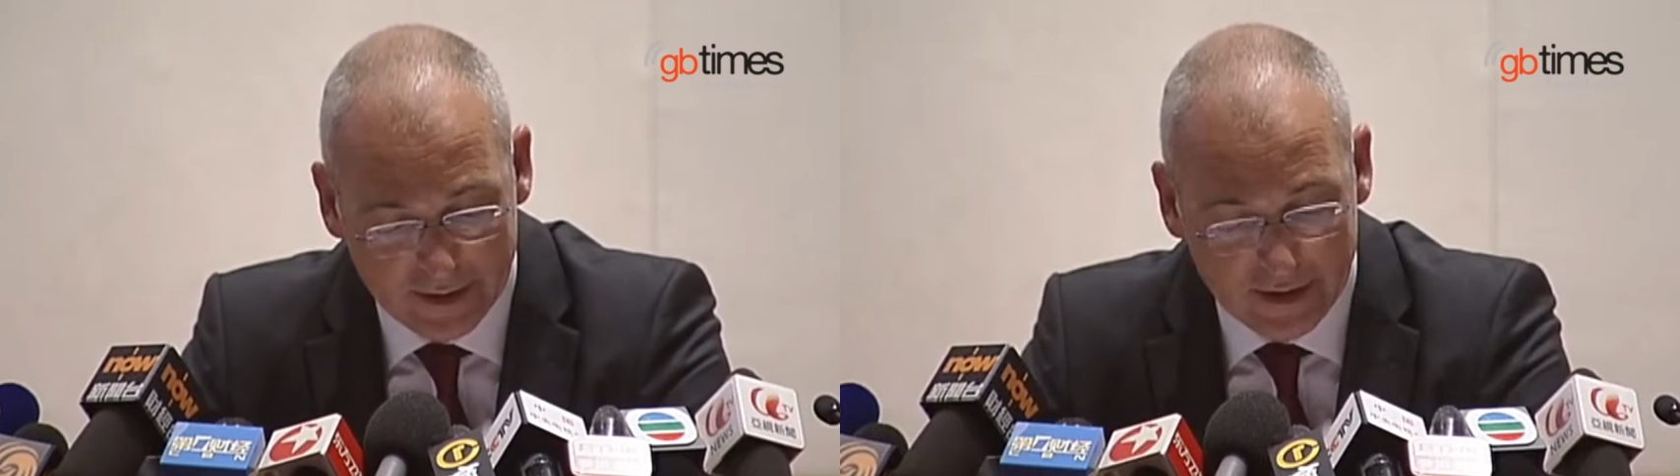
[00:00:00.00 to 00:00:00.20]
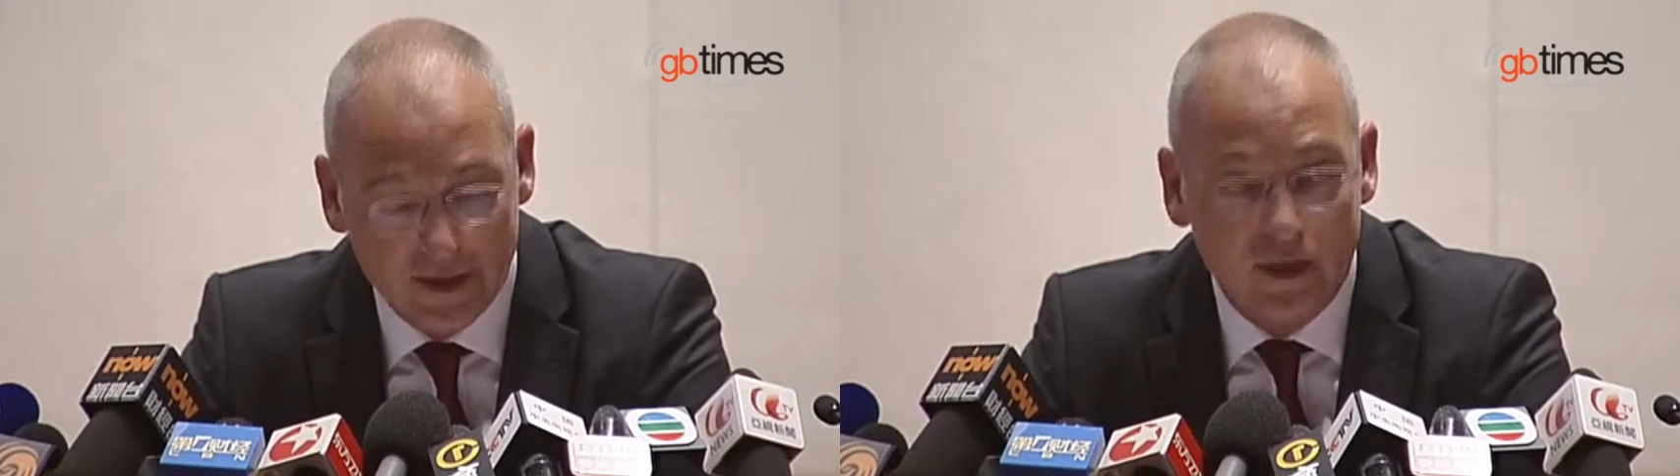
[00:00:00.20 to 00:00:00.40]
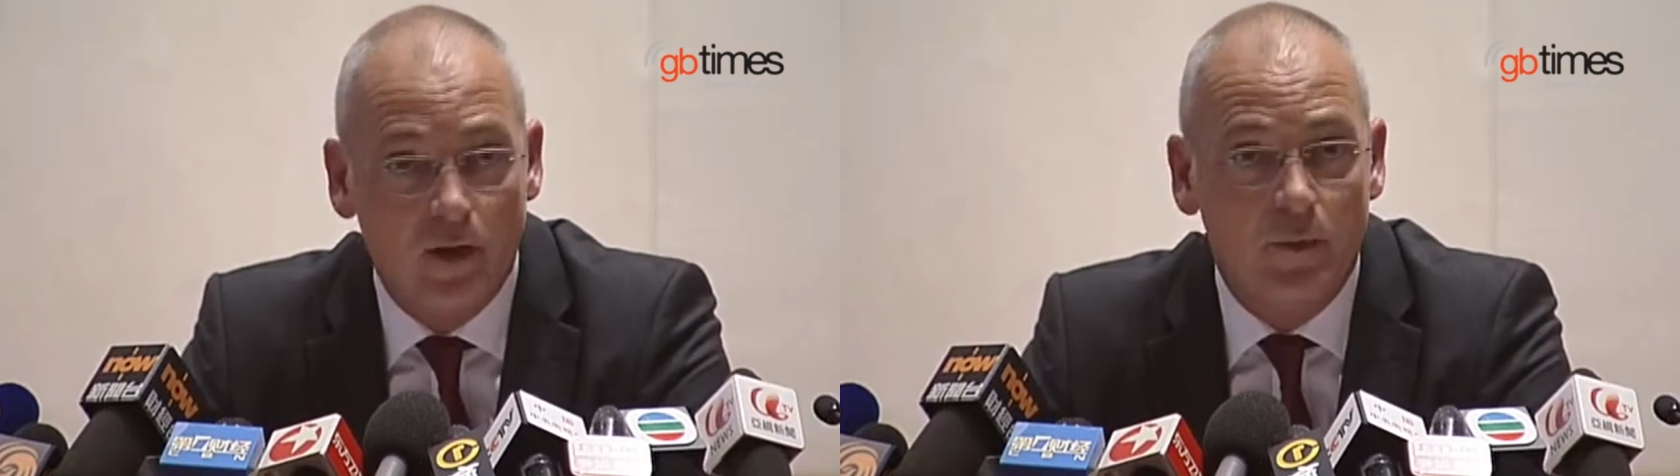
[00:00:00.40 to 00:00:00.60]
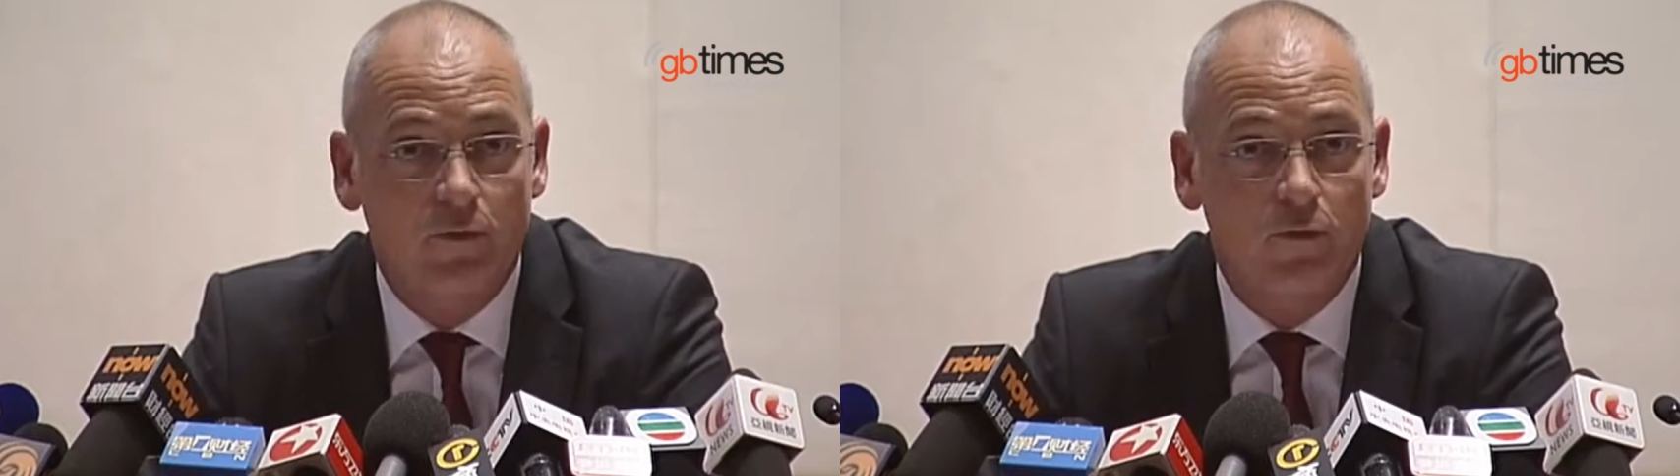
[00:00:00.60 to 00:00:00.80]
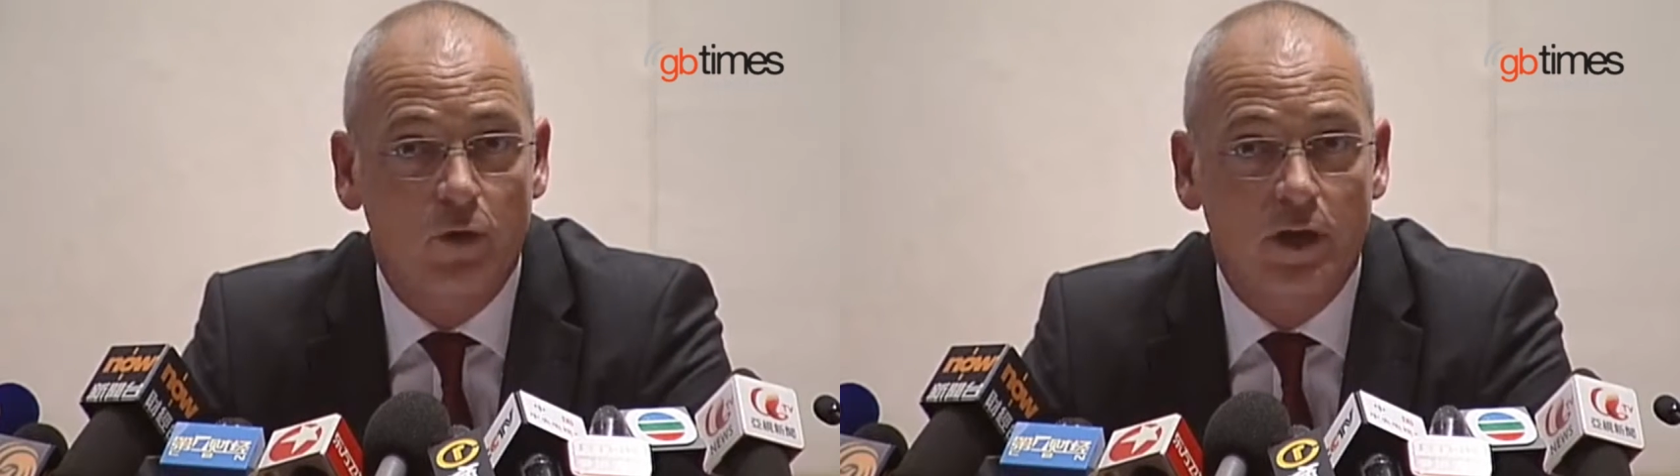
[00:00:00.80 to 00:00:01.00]
in the
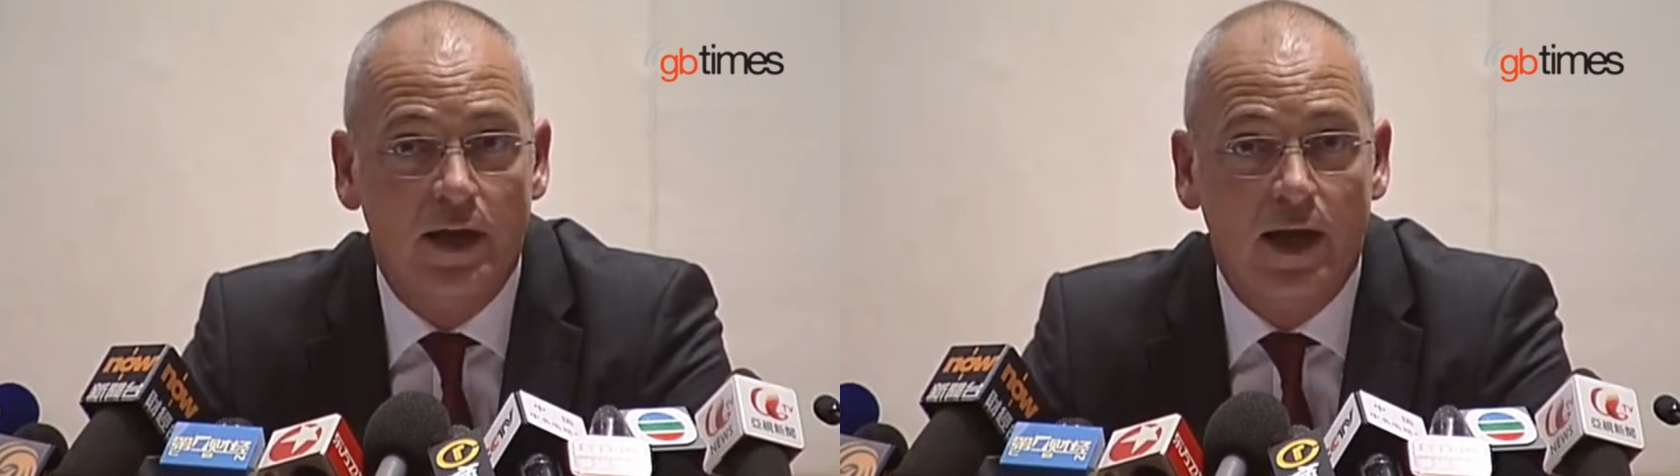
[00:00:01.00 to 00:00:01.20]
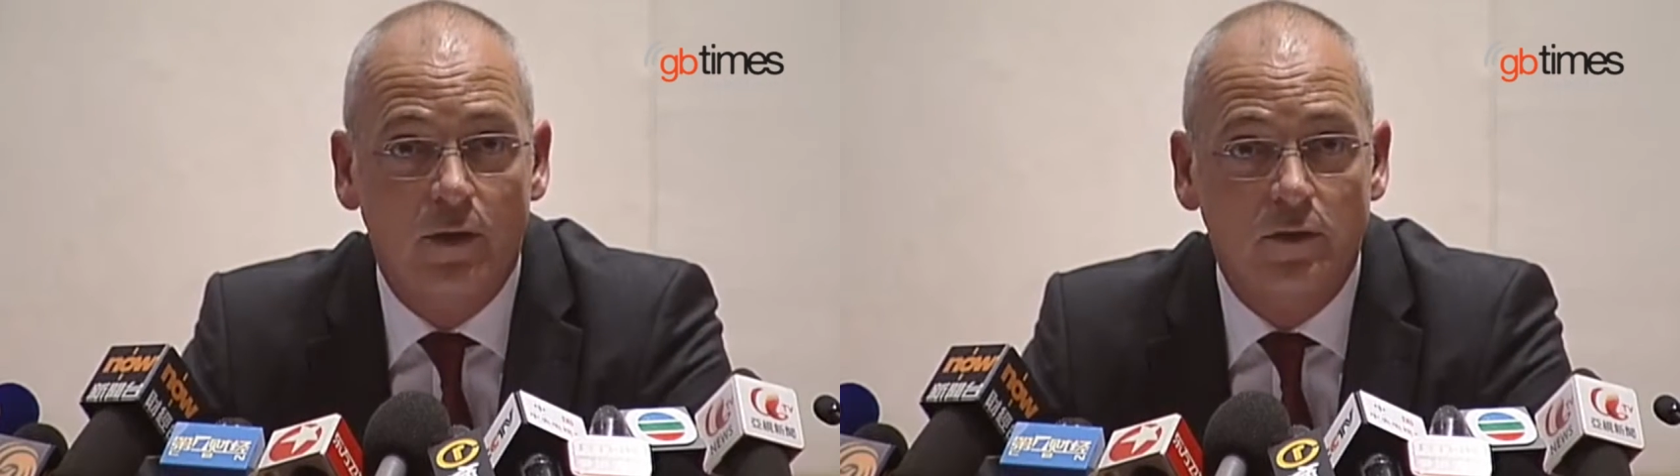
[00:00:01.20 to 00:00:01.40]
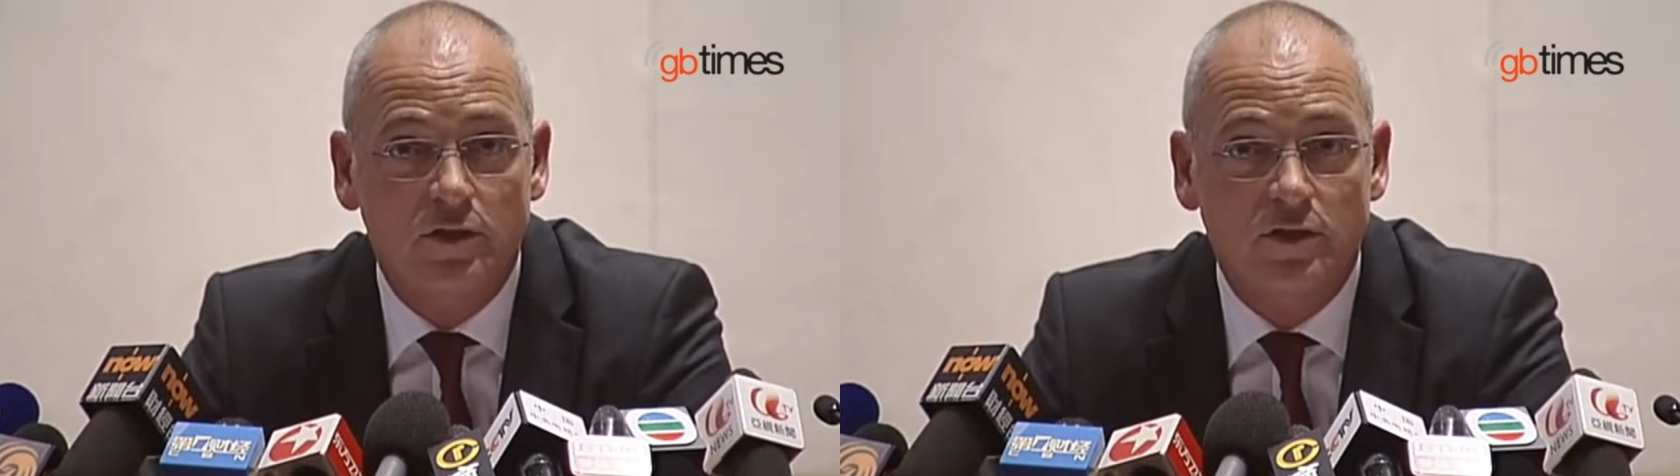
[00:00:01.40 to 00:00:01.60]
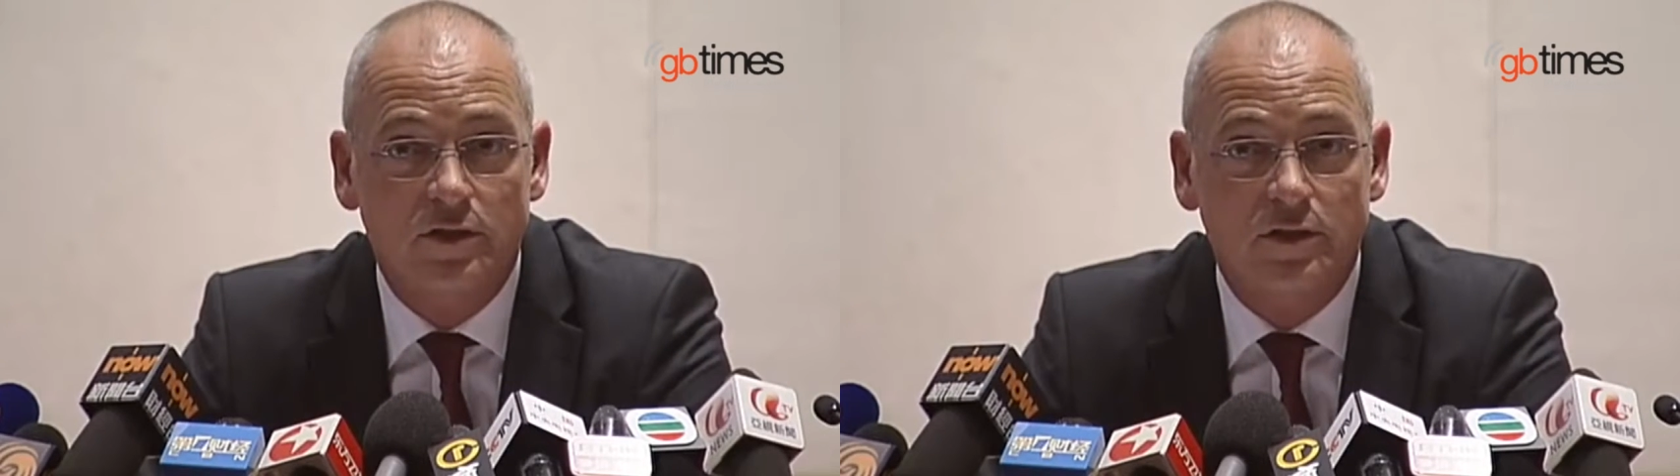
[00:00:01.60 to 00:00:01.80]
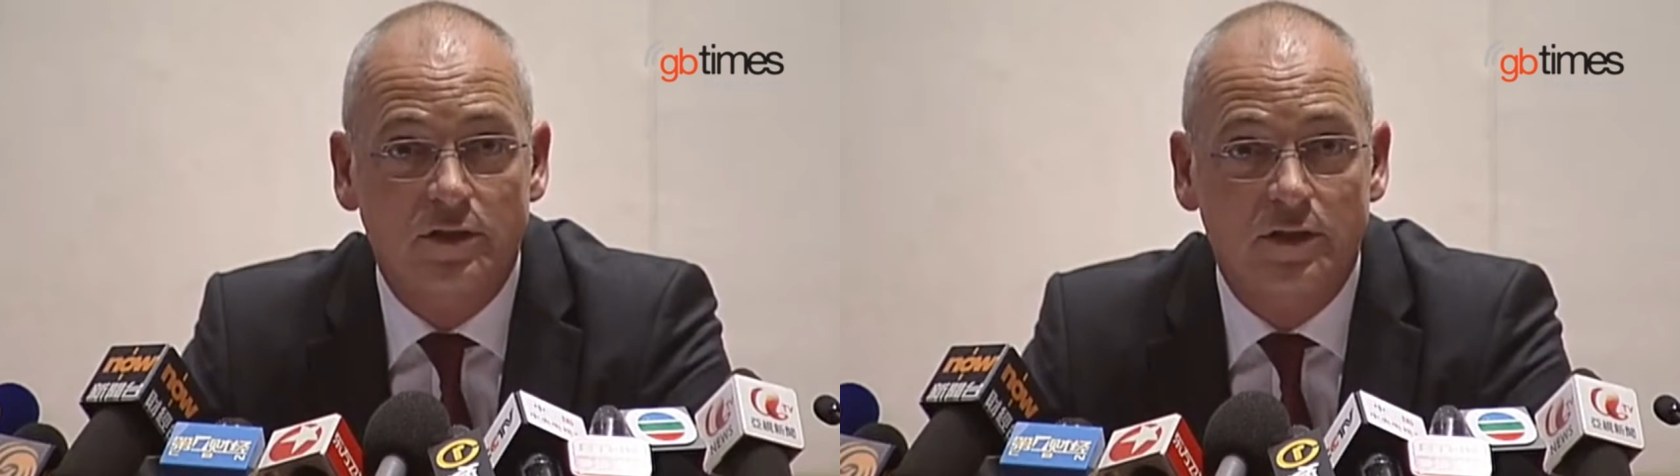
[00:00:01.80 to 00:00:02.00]
coming 48 hours.